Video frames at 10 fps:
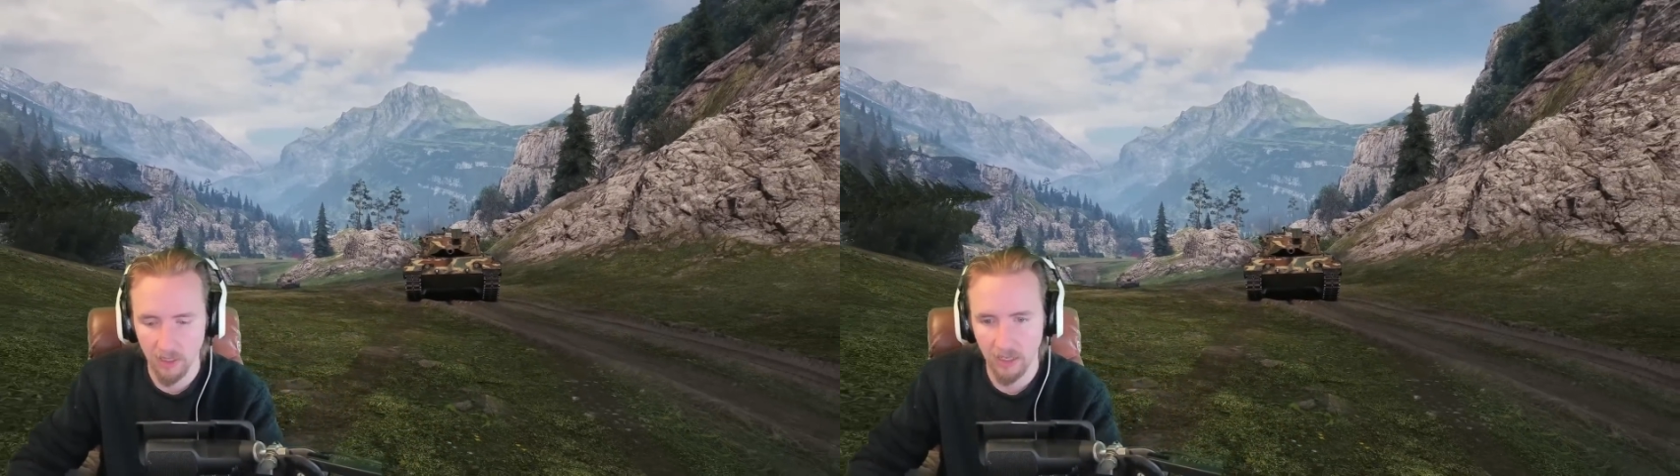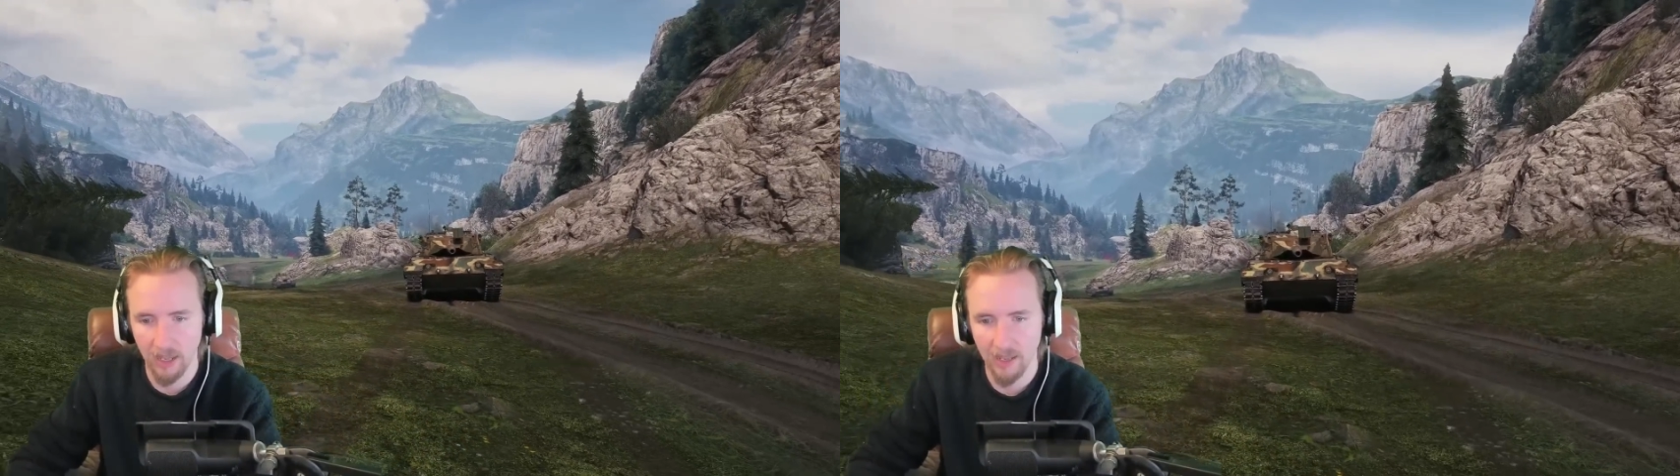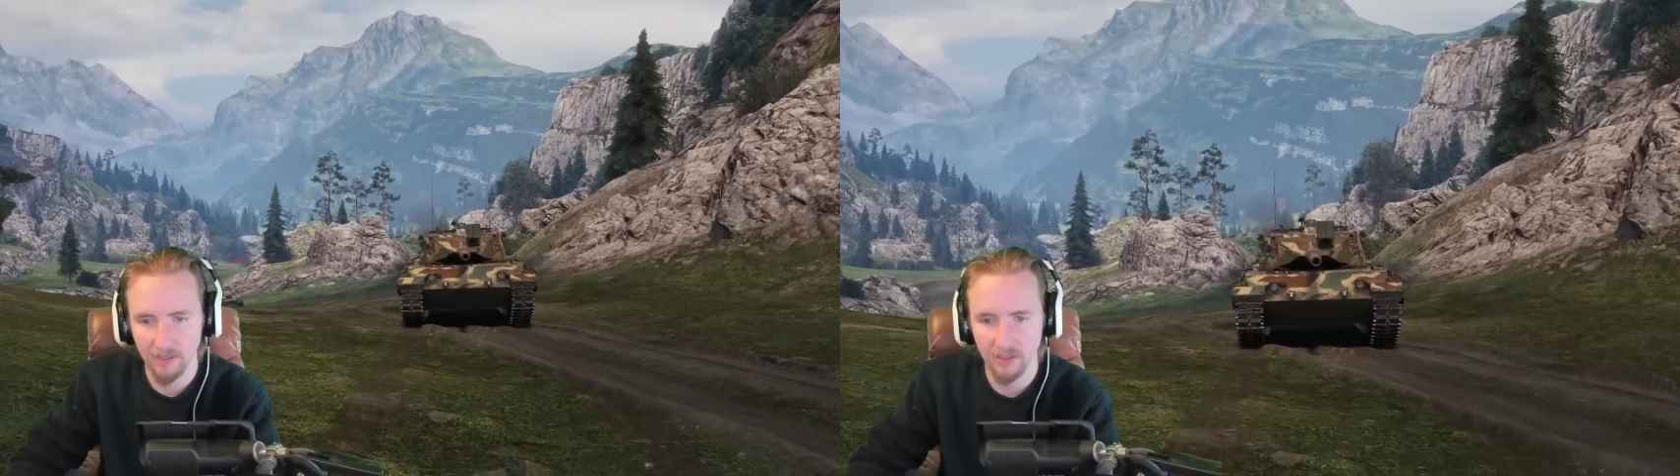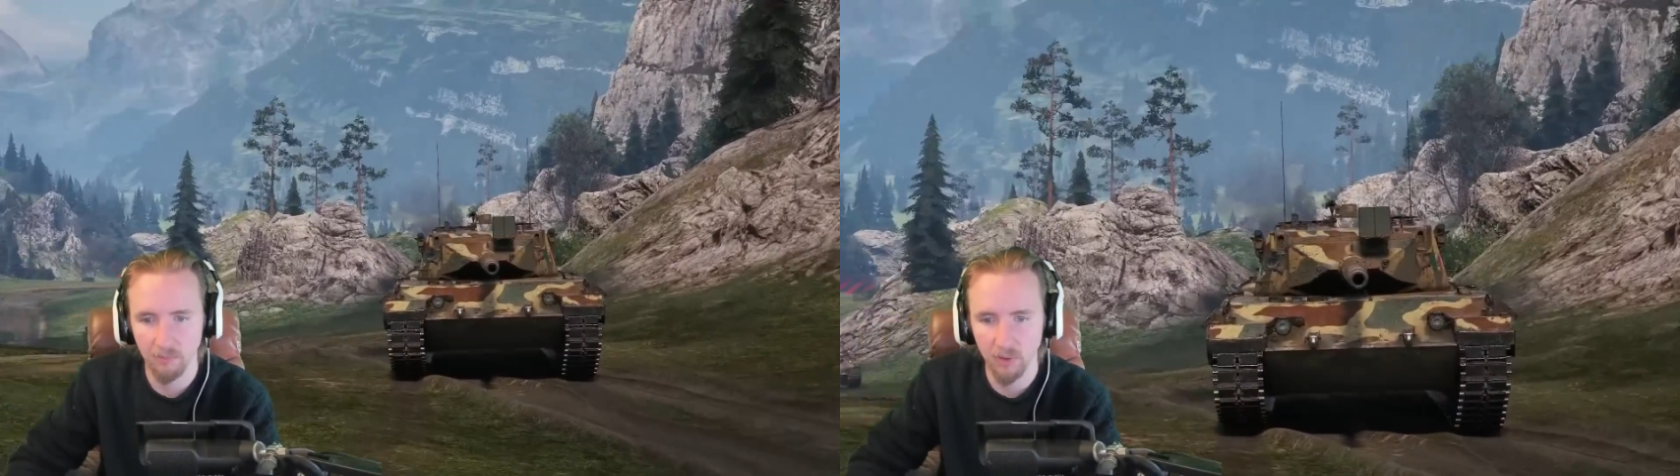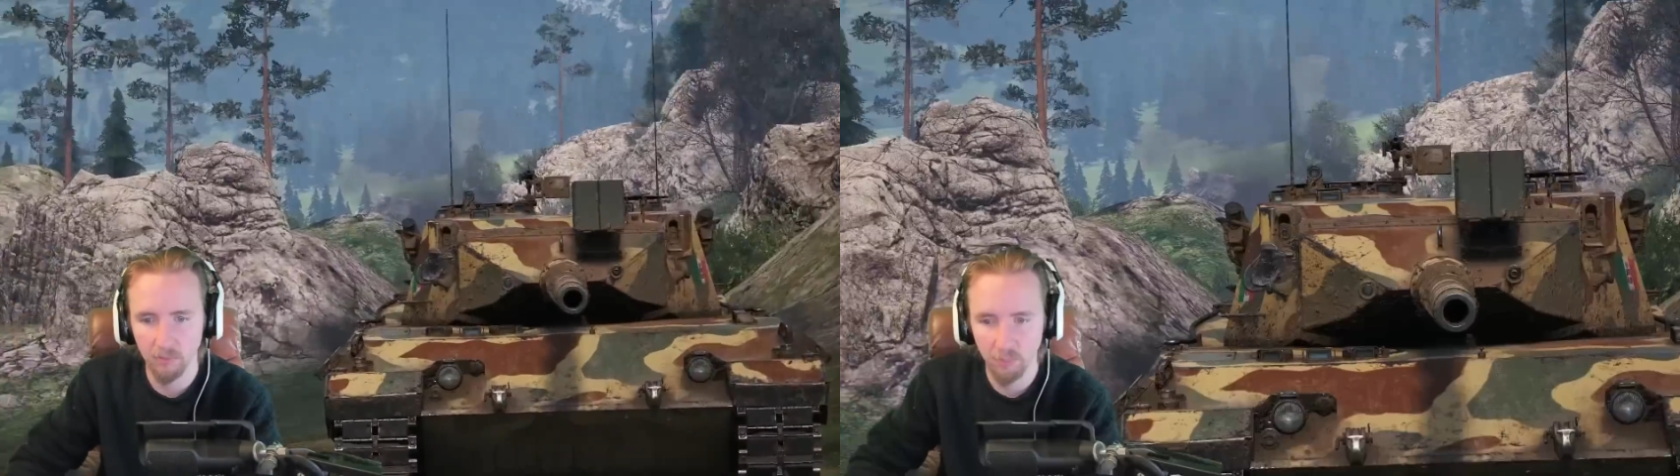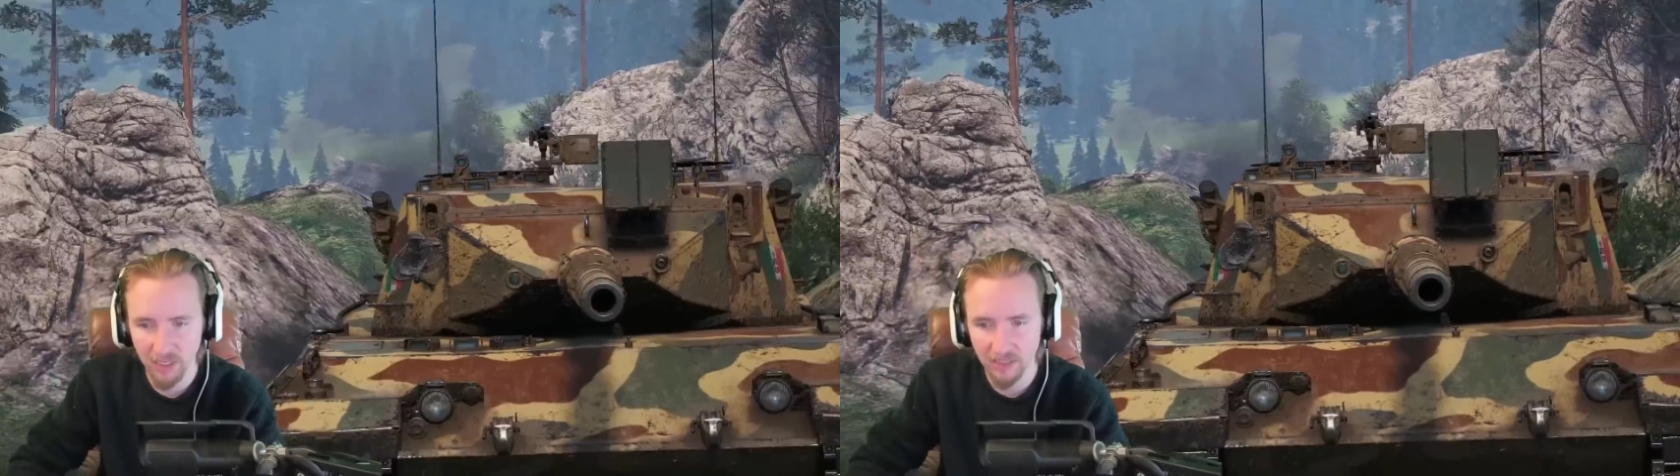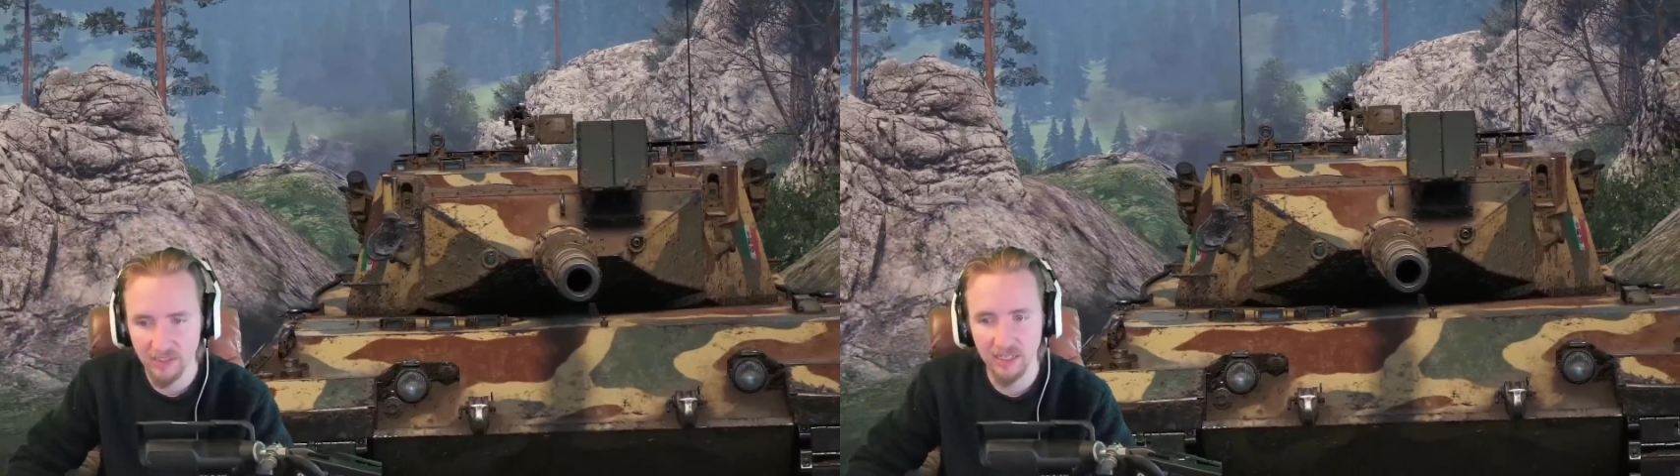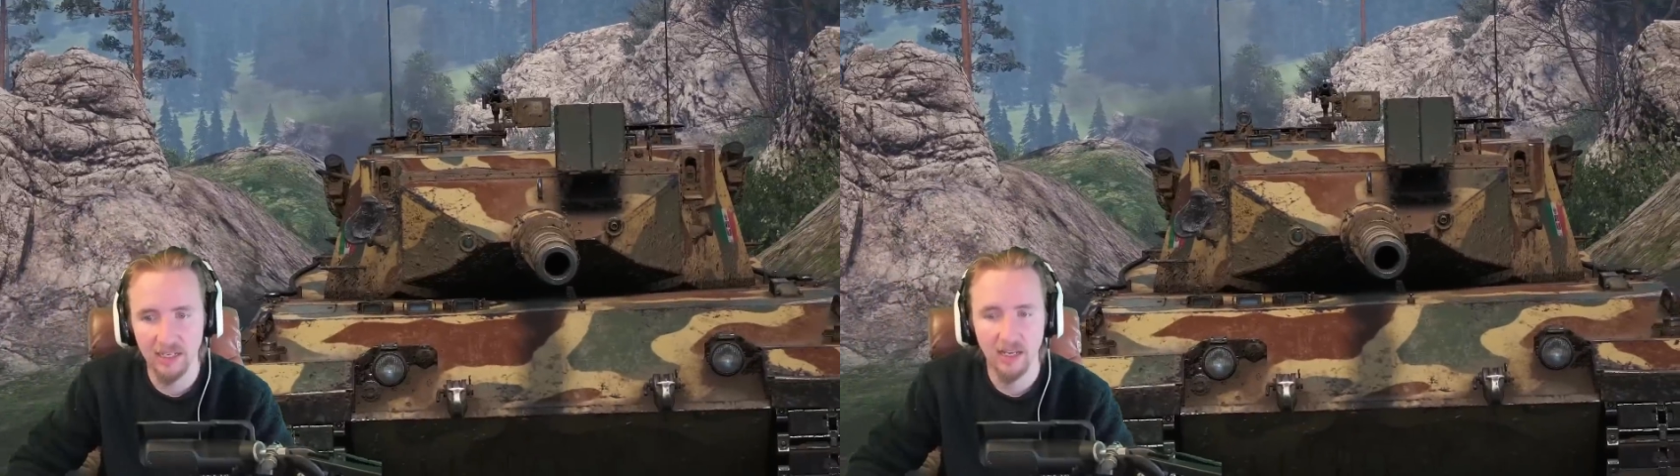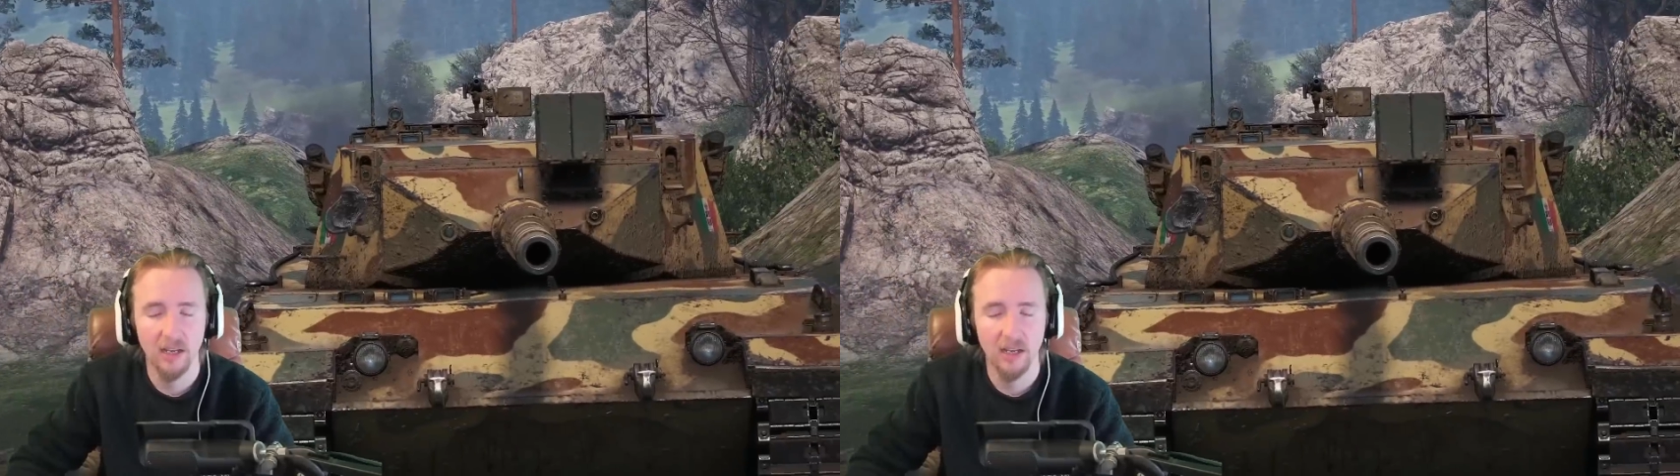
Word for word: It has the mobility